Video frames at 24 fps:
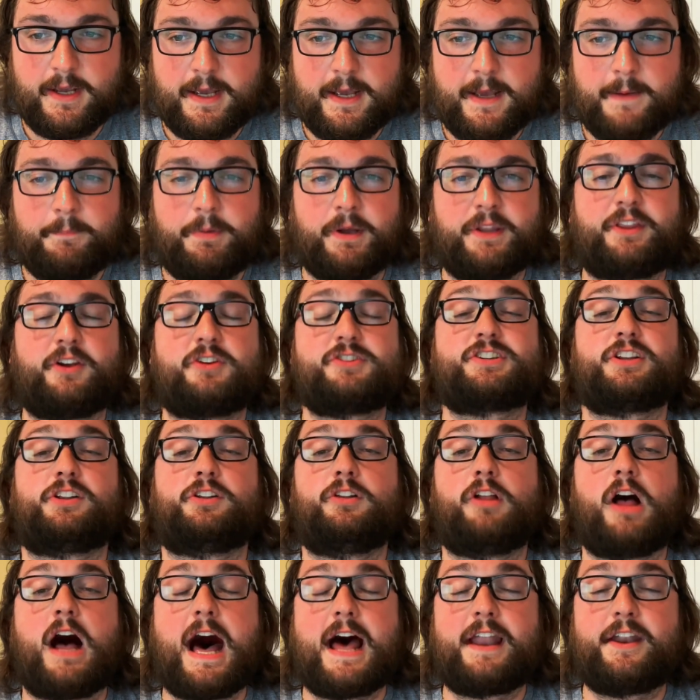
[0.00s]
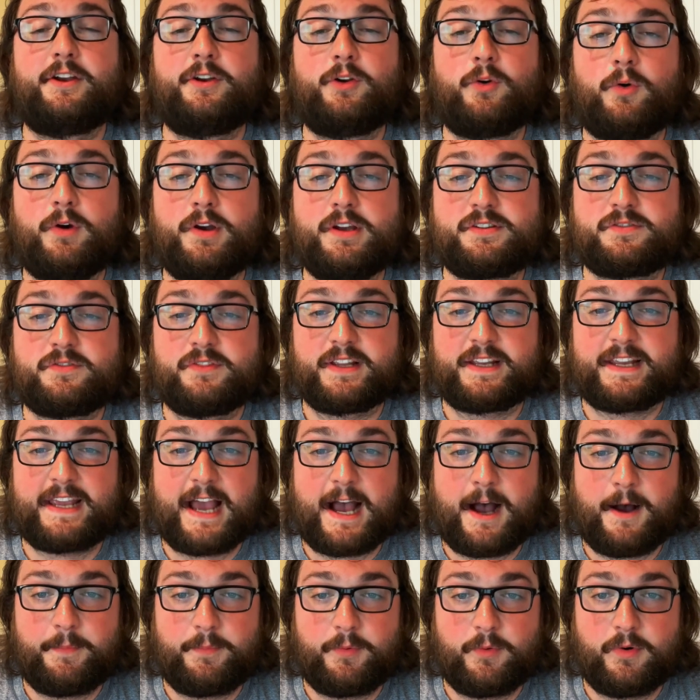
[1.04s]
But there's a lot of noise for the
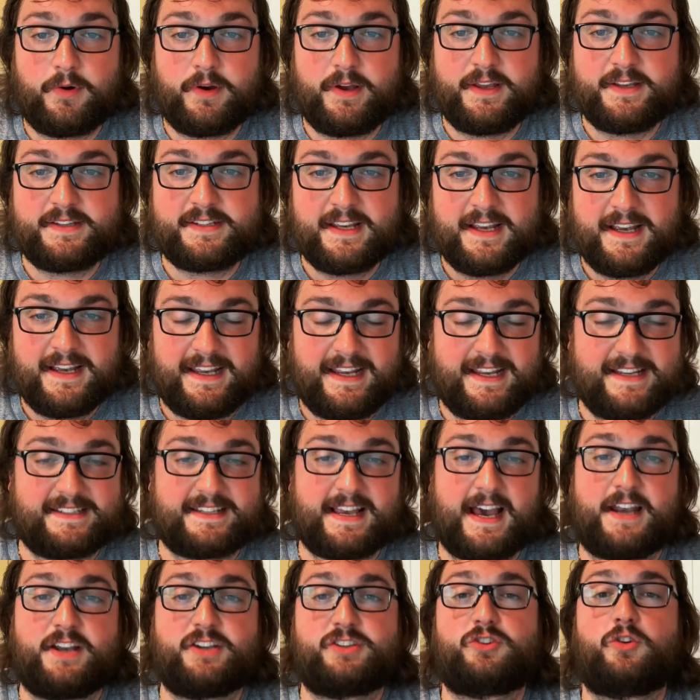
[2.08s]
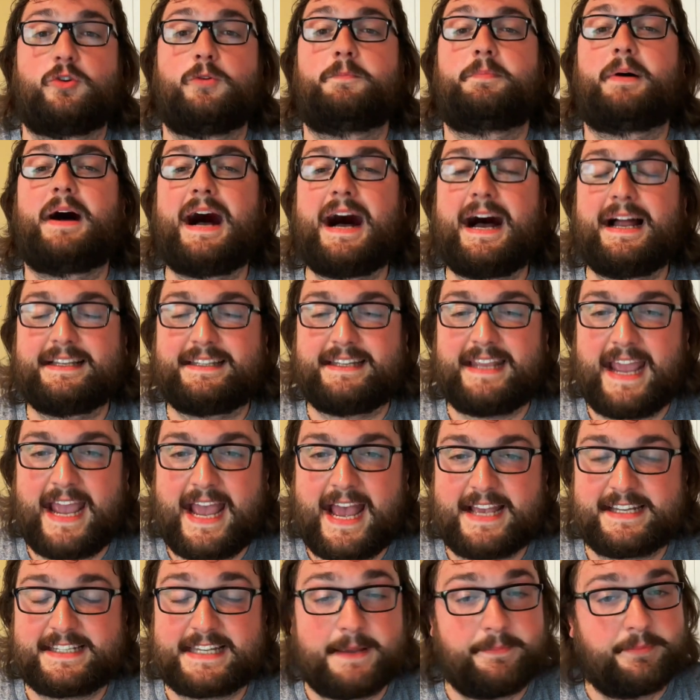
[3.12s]
Cowboys. He's got his own
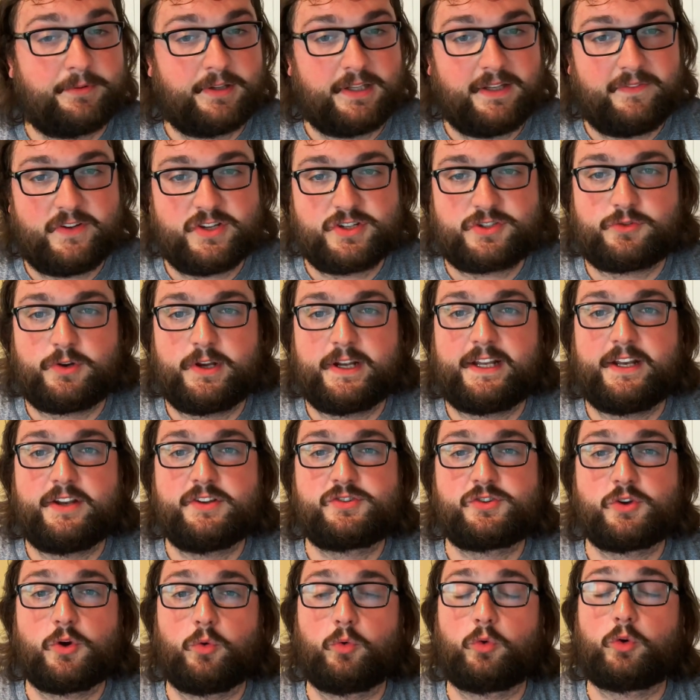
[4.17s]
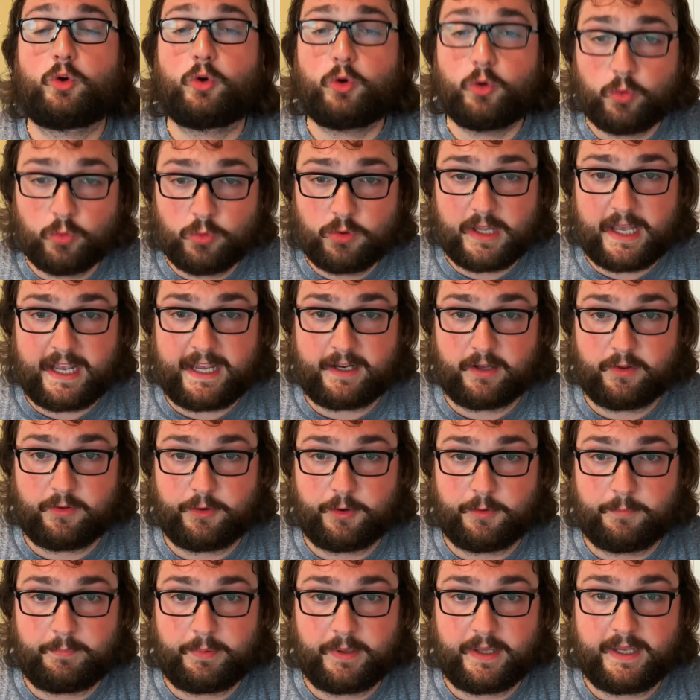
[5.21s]
podcast. I believe he's drinking his own Kool-Aid a
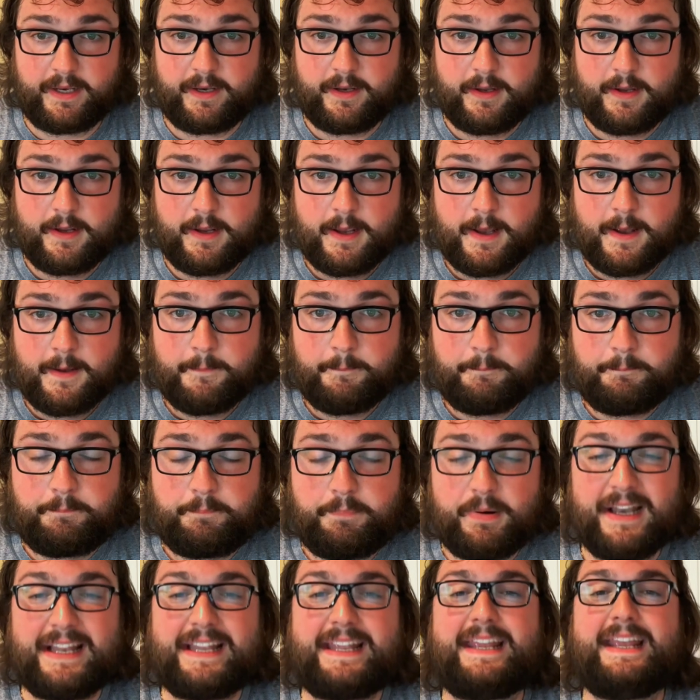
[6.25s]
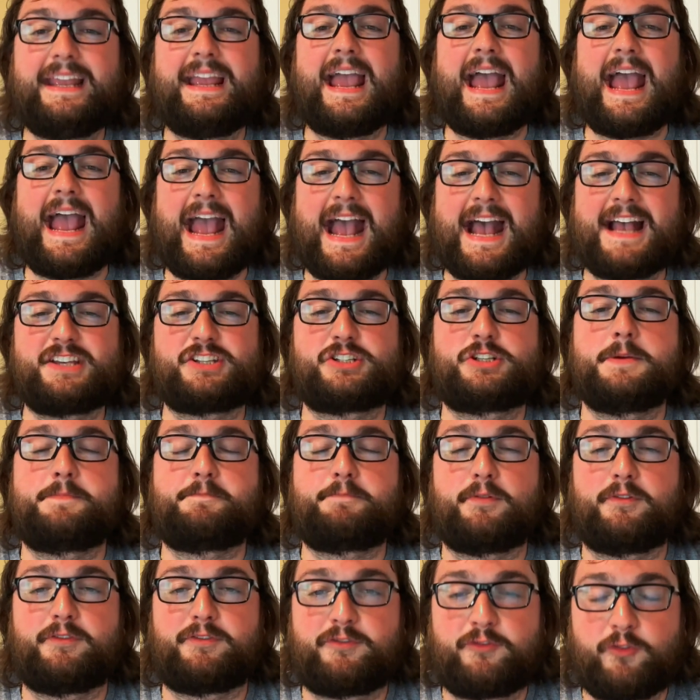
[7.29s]
little bit. But he has to
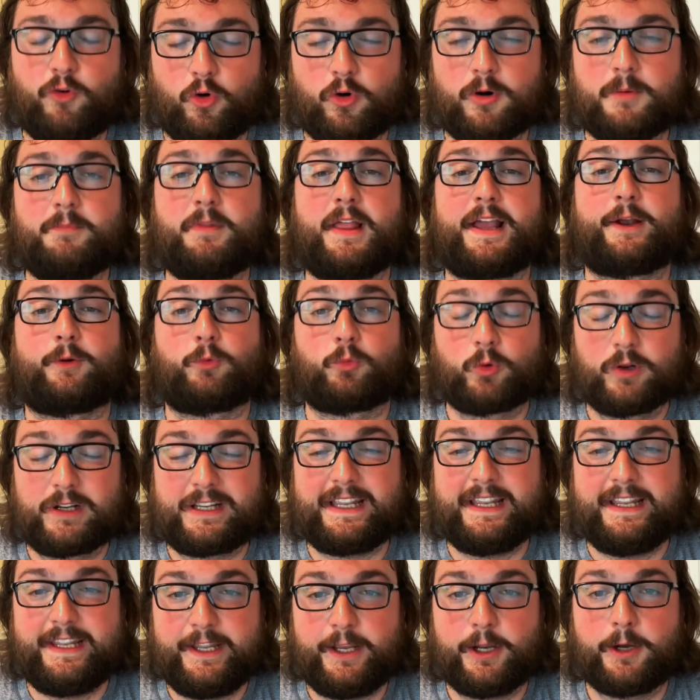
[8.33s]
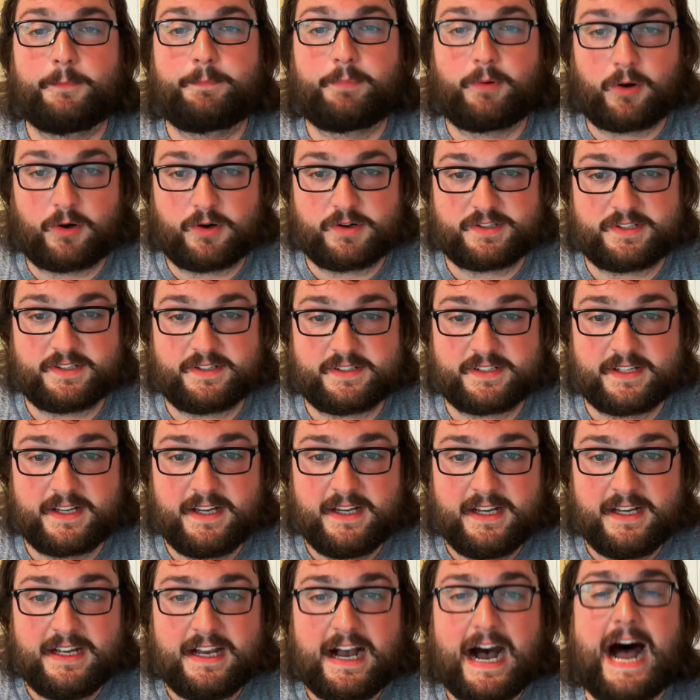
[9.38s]
perform like rookie year Parsons.
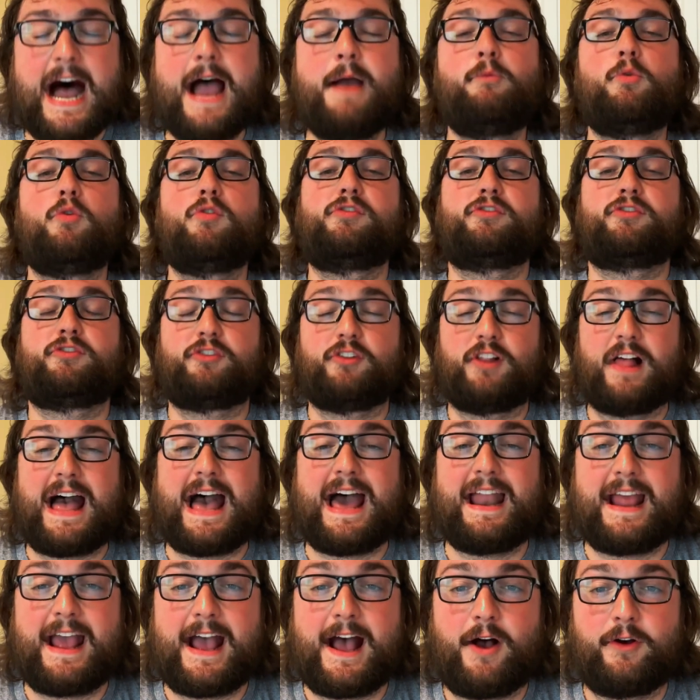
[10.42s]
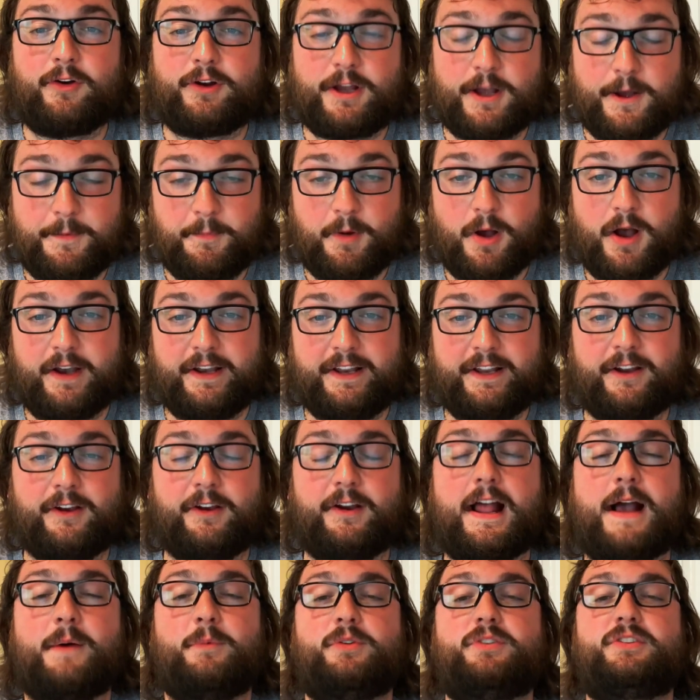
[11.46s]
I will flat out come on here
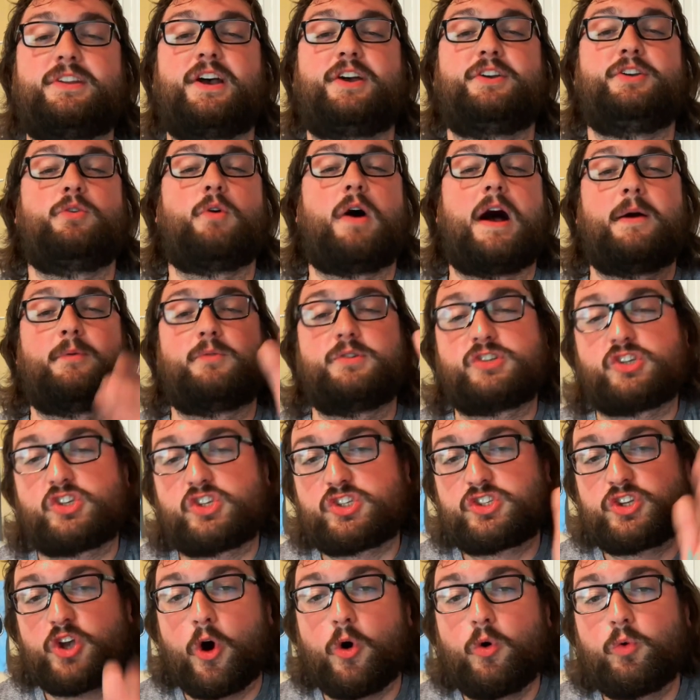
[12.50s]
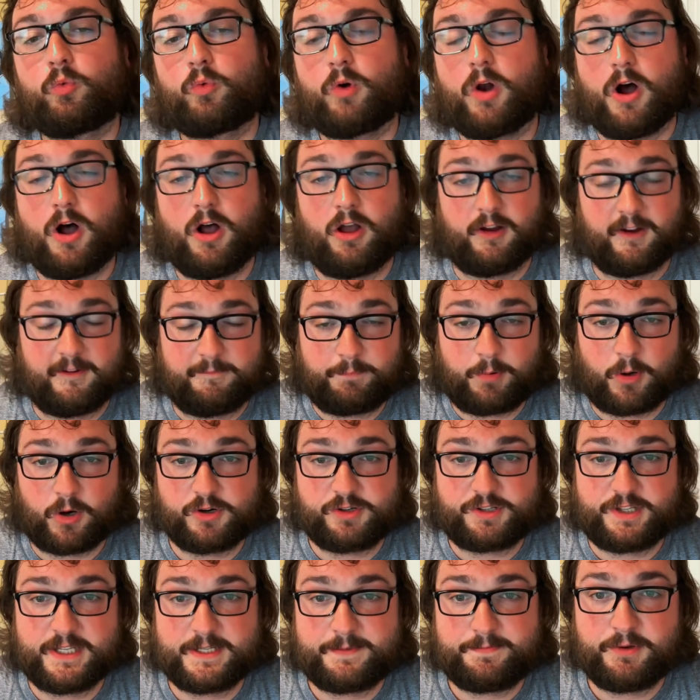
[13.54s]
and I will tell you I was so wrong if
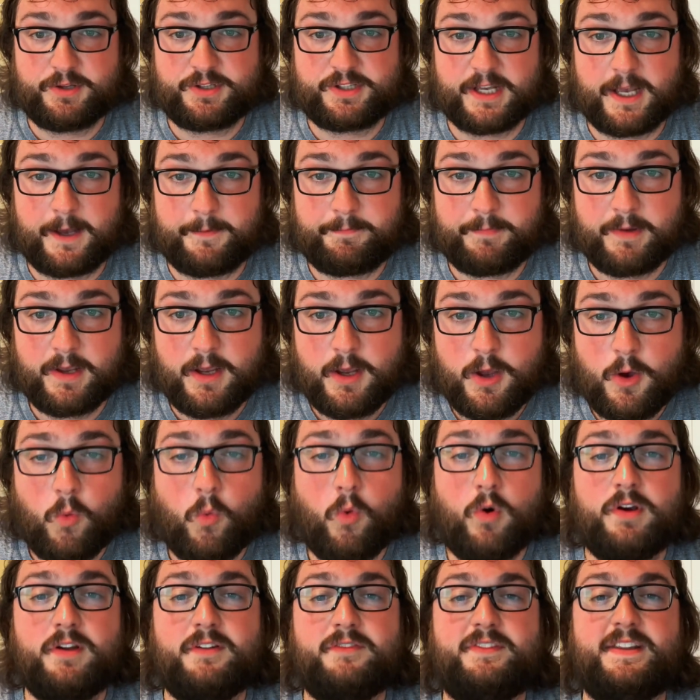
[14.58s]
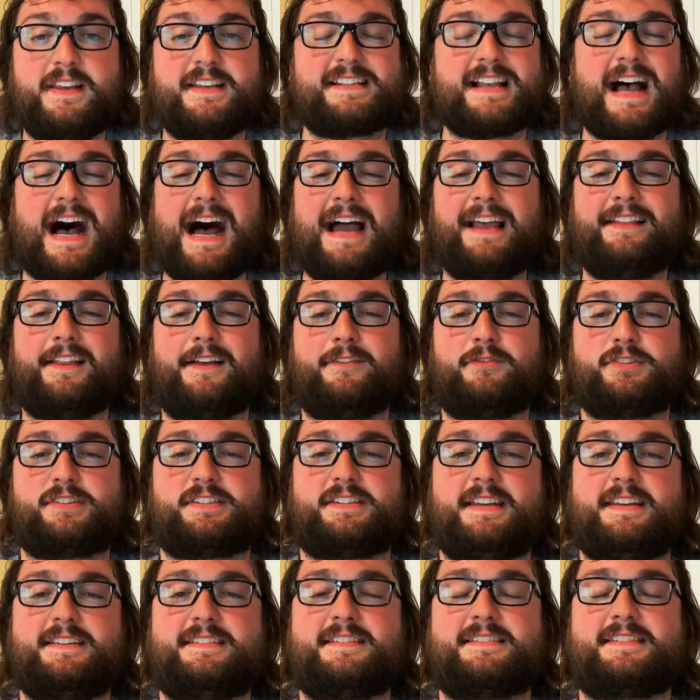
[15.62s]
Parsons puts up one of these high-level
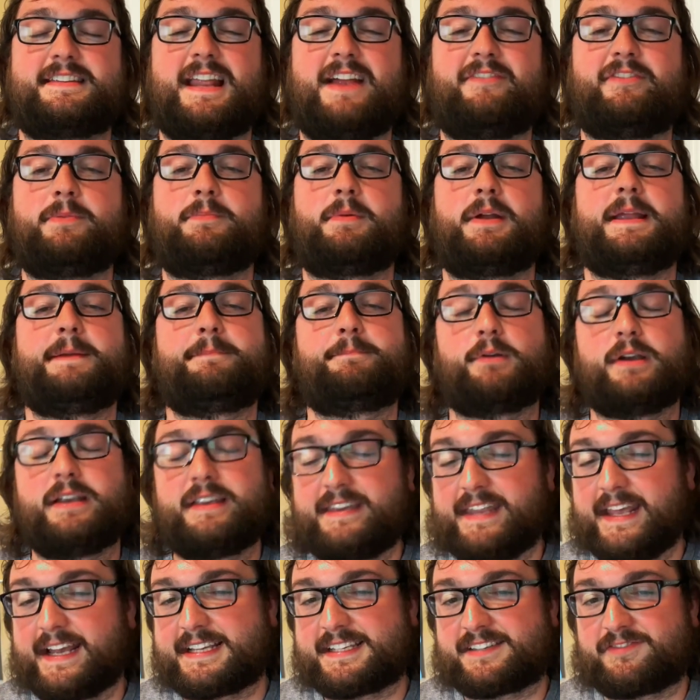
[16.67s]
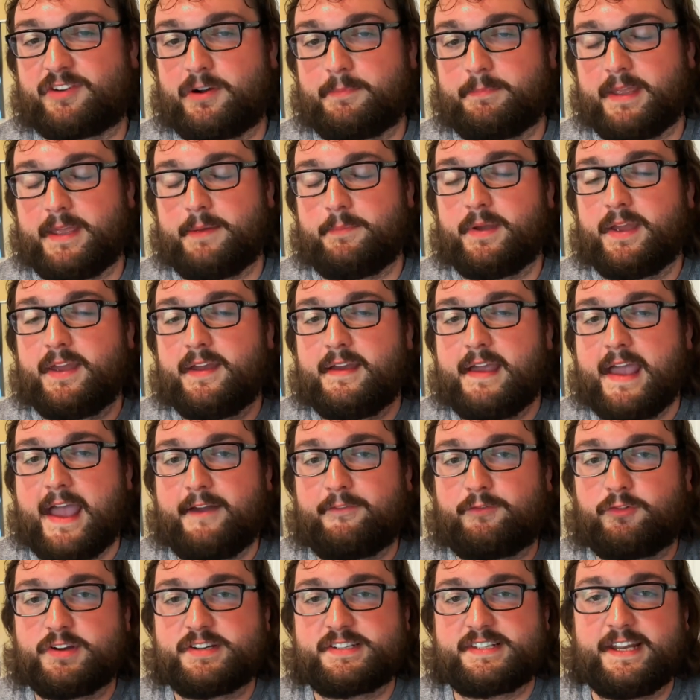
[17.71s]
seasons that everybody predicts from him
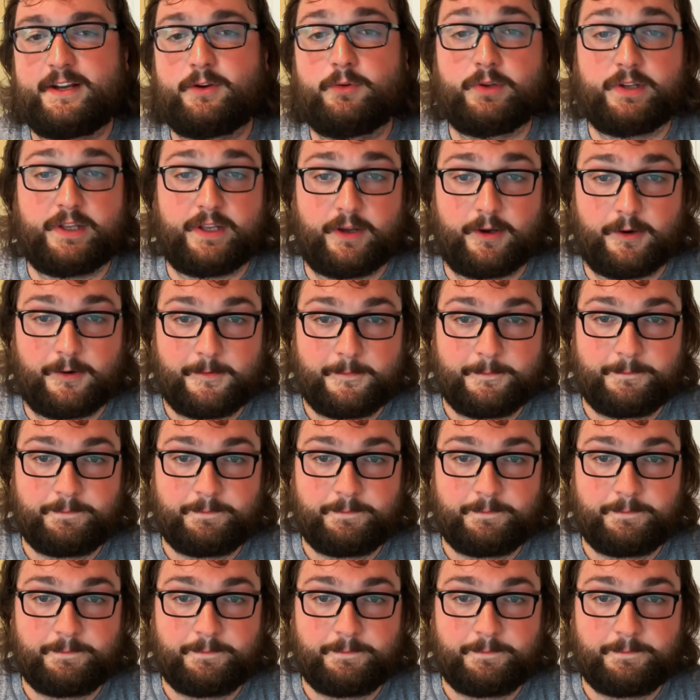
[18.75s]
every single year.